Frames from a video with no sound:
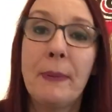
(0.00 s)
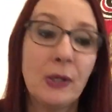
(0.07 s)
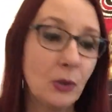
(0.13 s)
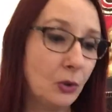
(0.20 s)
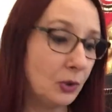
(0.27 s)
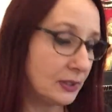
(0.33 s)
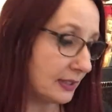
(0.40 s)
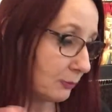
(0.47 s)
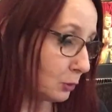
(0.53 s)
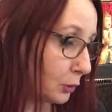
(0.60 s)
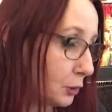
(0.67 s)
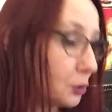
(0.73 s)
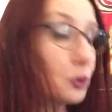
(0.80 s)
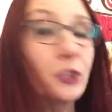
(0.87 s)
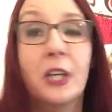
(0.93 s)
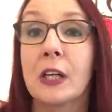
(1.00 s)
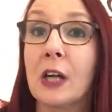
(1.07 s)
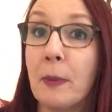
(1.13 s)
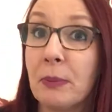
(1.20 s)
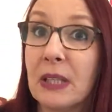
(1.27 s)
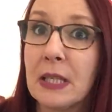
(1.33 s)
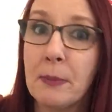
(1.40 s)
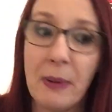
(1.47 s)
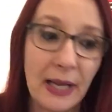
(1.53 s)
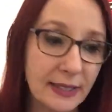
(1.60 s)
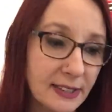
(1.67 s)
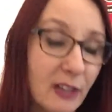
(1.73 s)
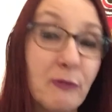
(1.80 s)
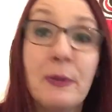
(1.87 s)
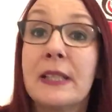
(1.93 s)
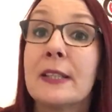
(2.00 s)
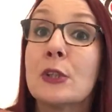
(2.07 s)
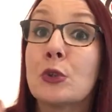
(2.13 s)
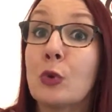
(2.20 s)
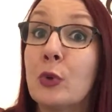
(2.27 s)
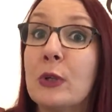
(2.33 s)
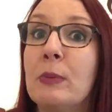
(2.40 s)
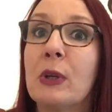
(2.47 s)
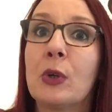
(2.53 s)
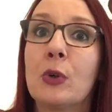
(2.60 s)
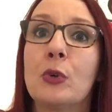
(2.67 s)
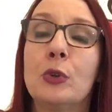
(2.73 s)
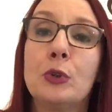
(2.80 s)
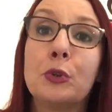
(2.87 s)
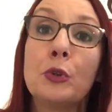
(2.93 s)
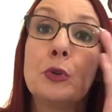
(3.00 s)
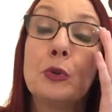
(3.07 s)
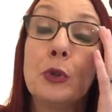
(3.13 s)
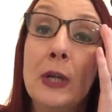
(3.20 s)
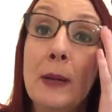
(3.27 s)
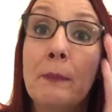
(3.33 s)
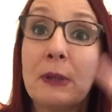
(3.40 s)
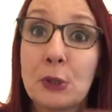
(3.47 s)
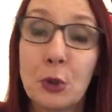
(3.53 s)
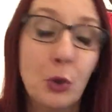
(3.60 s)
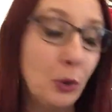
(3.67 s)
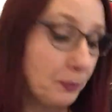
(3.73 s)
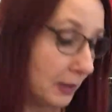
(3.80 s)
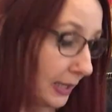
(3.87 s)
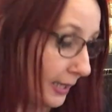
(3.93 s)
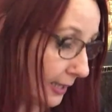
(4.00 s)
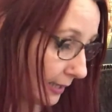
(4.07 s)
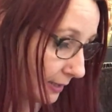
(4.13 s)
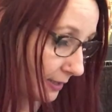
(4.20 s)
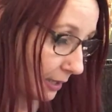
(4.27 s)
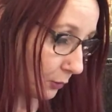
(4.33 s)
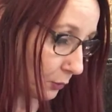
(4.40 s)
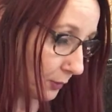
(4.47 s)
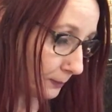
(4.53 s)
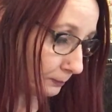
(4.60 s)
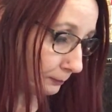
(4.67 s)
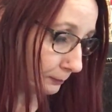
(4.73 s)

because I'm going to show you a couple of the bags that I've made that's going to be going on to my shop. Now, um,